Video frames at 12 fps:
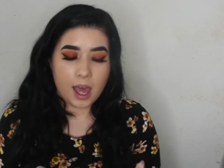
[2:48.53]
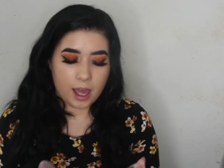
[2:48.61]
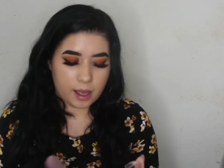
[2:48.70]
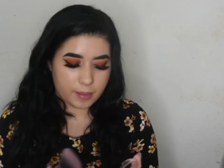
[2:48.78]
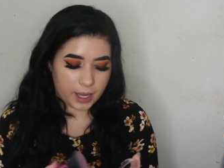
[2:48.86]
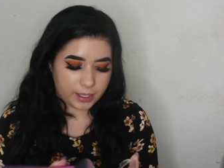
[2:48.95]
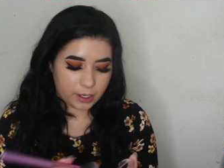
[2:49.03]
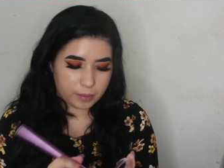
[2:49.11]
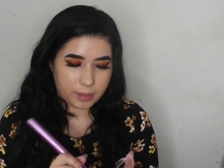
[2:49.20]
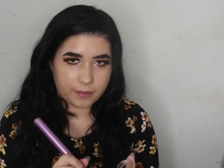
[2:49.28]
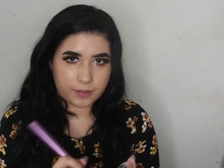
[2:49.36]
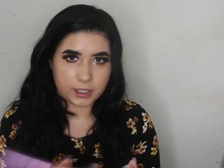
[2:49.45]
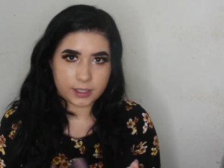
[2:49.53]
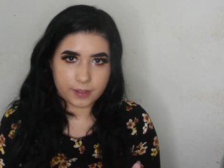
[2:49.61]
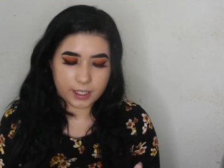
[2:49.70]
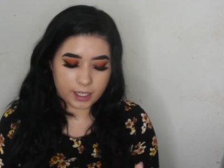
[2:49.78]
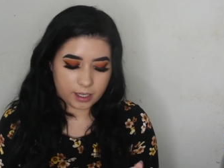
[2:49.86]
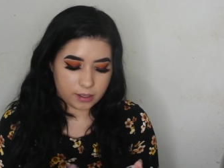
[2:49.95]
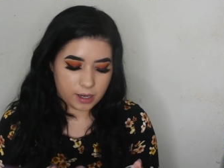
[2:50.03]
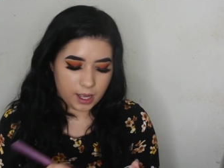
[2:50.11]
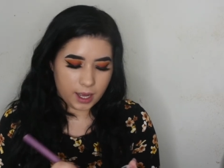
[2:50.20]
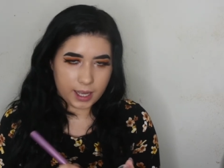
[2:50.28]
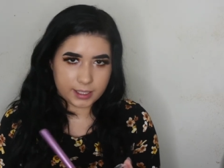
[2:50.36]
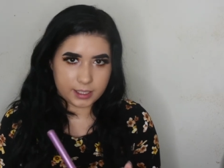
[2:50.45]
Um, I know in my first video
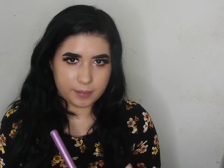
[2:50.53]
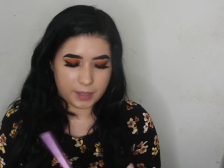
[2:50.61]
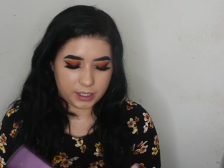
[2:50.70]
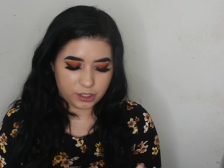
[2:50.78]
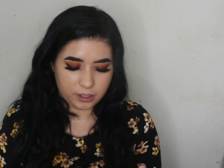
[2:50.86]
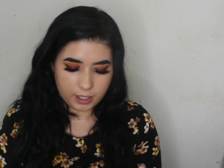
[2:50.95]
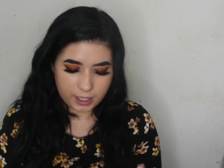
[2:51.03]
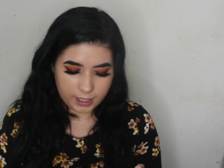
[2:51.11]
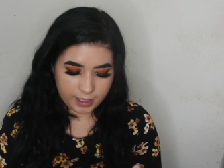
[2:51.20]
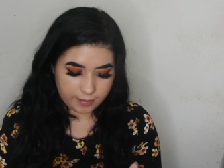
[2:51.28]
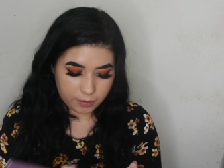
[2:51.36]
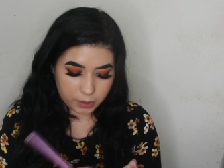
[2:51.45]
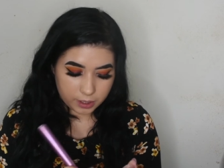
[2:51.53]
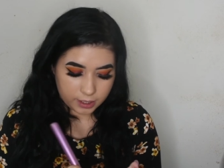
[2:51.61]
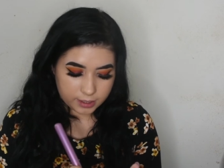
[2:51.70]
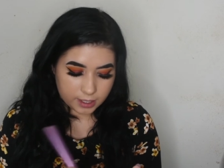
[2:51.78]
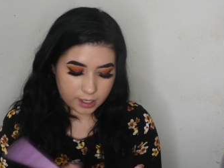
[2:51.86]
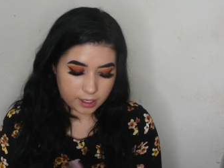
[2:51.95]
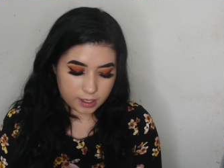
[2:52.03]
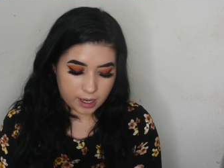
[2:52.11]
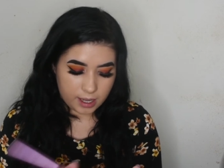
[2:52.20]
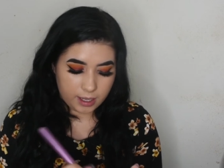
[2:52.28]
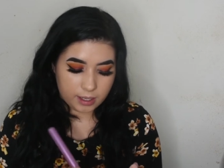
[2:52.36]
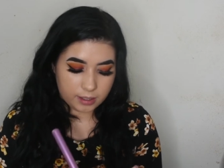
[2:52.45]
I did mention that I have oily skin
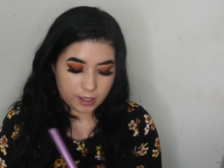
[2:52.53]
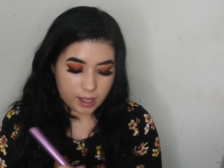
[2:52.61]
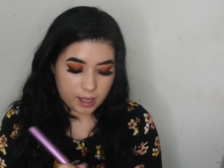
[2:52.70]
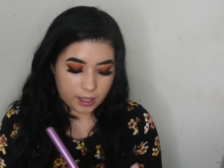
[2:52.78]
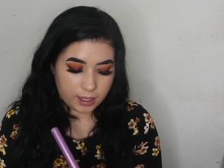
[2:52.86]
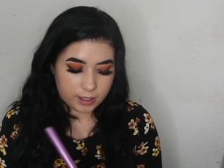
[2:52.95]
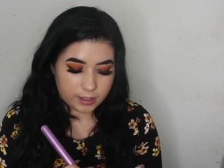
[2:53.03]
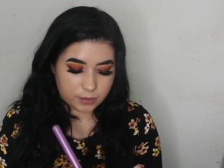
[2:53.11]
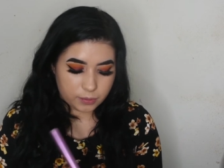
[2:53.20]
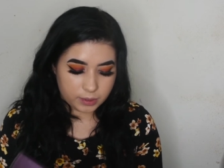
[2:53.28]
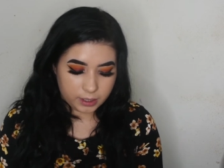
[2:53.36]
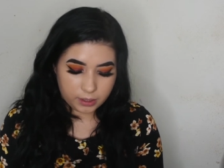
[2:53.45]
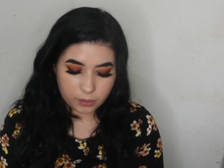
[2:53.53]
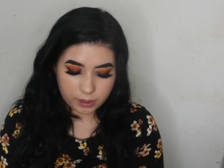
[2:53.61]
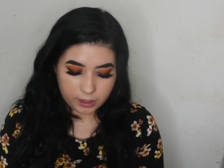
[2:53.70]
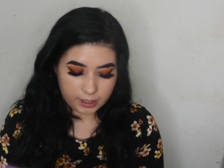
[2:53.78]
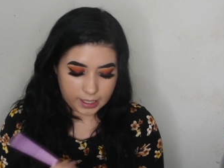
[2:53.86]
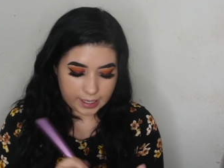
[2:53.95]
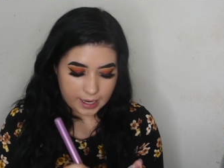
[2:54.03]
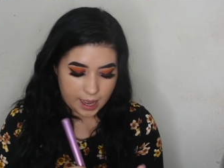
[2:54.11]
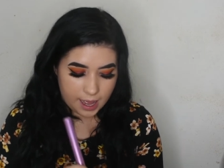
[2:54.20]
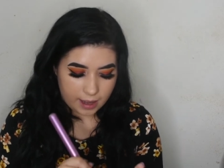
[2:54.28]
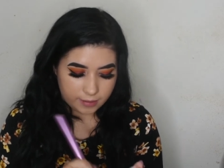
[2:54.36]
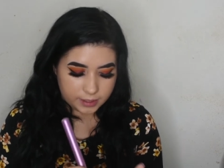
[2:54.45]
and it is really oily. I
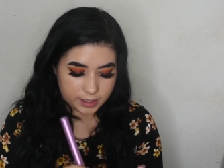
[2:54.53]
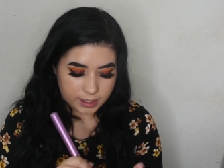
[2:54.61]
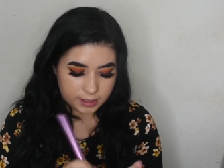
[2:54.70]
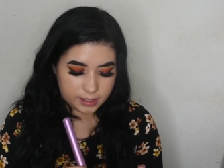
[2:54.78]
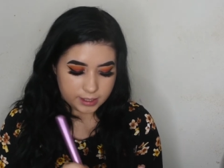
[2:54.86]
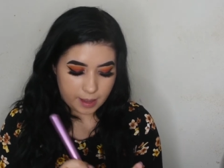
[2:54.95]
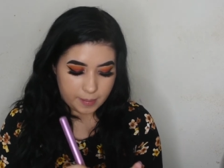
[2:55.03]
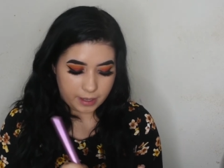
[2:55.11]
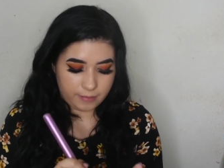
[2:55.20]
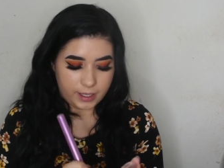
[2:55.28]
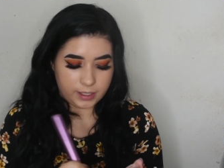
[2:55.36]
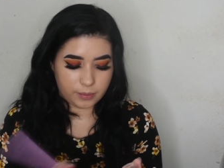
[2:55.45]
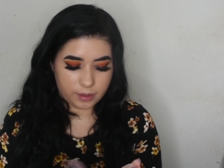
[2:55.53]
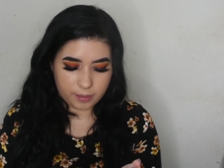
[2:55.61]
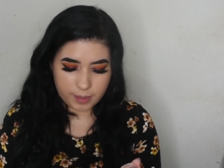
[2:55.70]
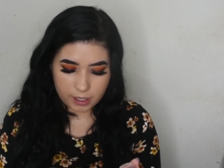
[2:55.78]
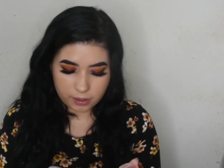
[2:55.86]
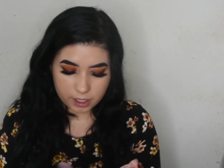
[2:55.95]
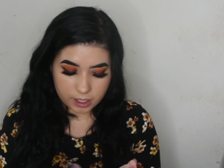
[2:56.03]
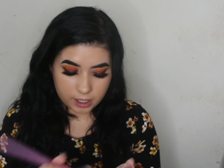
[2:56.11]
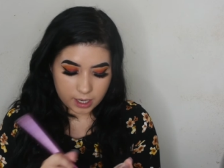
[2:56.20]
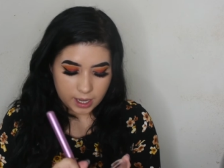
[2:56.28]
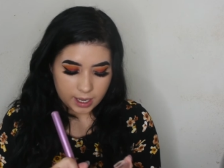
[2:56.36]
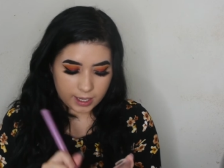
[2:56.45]
have to set my face with the
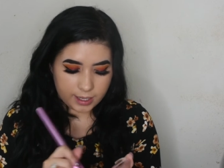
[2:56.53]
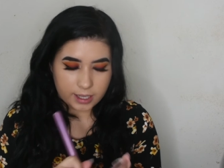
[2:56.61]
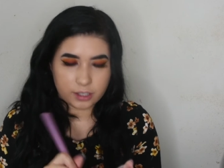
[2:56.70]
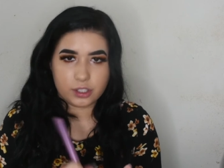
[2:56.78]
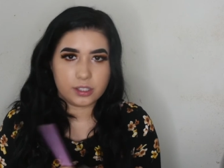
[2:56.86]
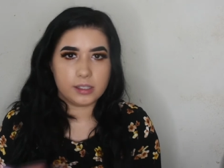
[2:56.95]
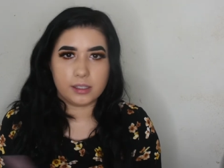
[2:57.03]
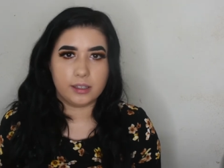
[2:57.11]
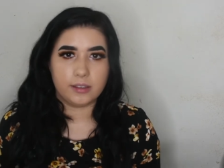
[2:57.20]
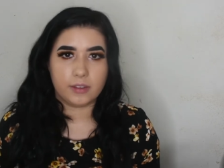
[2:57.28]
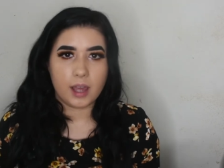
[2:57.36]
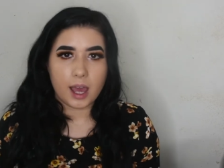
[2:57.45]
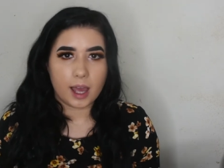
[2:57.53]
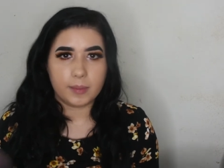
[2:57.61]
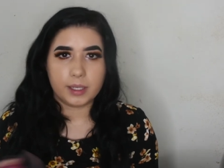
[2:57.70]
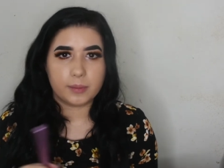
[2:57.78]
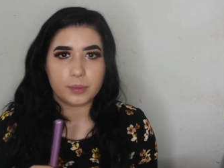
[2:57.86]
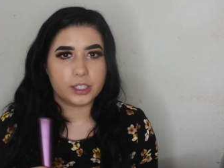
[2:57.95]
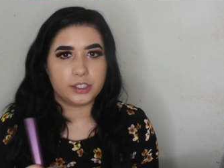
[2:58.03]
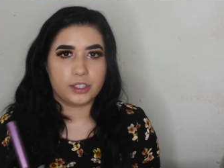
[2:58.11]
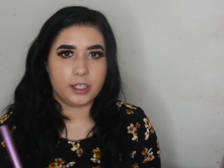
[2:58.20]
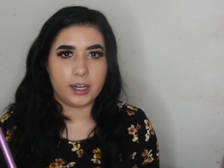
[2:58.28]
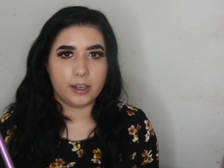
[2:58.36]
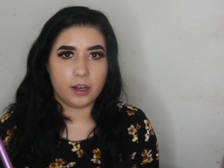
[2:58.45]
powder. I can't just leave. I mean, I'm pretty
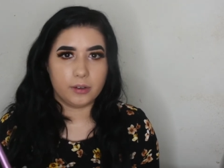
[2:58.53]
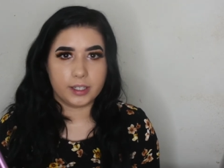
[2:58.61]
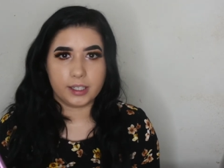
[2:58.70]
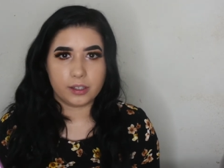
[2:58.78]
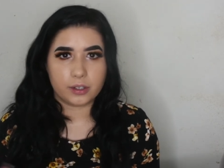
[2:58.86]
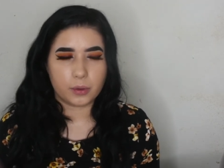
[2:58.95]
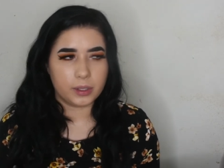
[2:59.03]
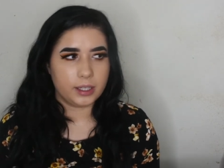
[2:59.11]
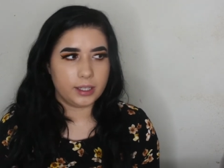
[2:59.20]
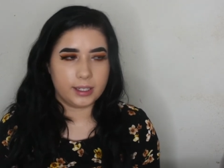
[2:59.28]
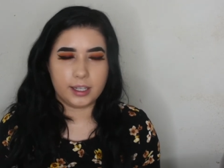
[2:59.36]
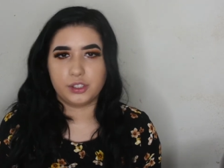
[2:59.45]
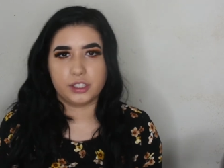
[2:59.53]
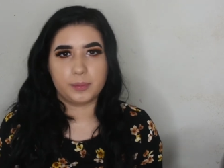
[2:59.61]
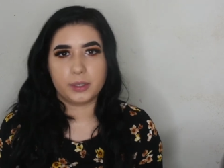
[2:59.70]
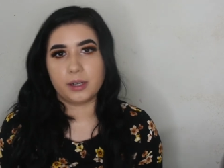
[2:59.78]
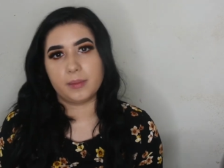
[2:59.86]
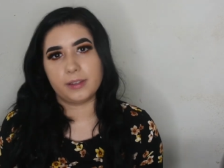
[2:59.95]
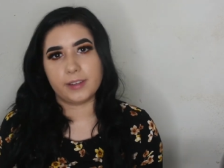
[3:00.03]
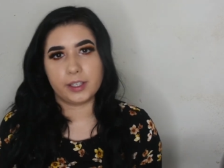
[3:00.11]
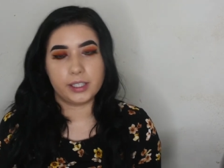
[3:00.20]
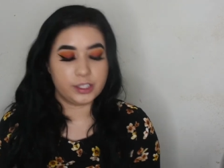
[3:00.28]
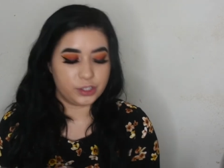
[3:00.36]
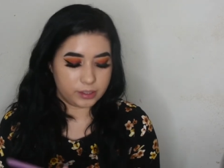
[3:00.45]
sure I already look oily and I just put on my
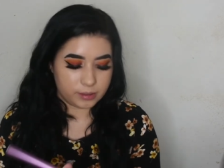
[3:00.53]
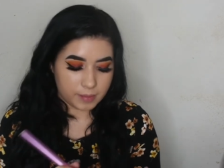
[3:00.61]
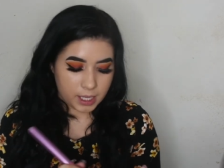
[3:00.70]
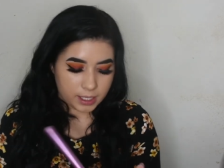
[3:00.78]
foundation.